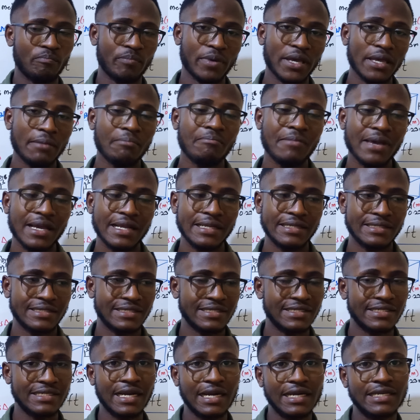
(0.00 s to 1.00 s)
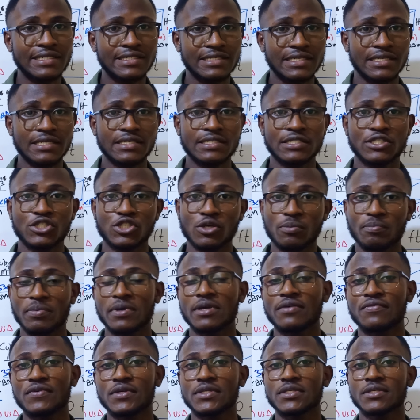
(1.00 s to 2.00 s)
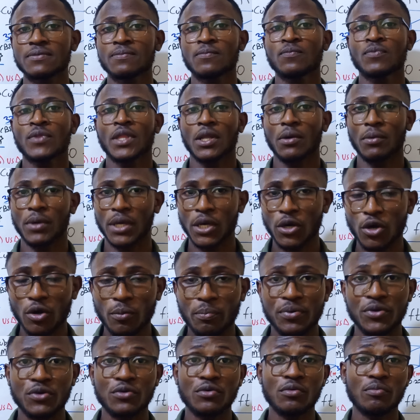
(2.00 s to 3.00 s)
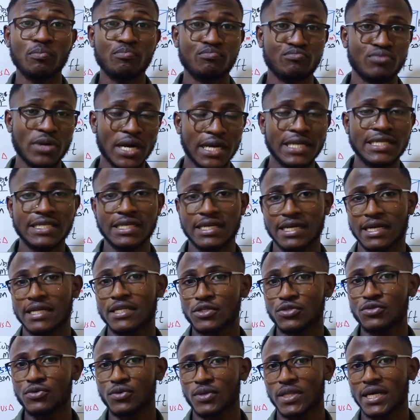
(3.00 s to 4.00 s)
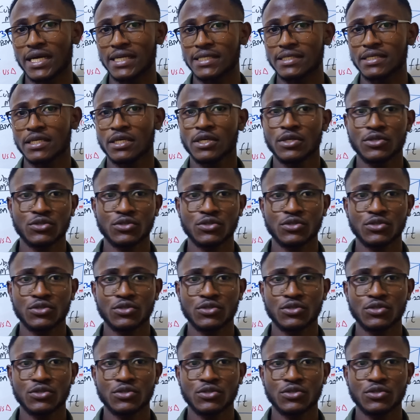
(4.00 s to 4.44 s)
Payments, taxes, shipping fees, we help you practically do that.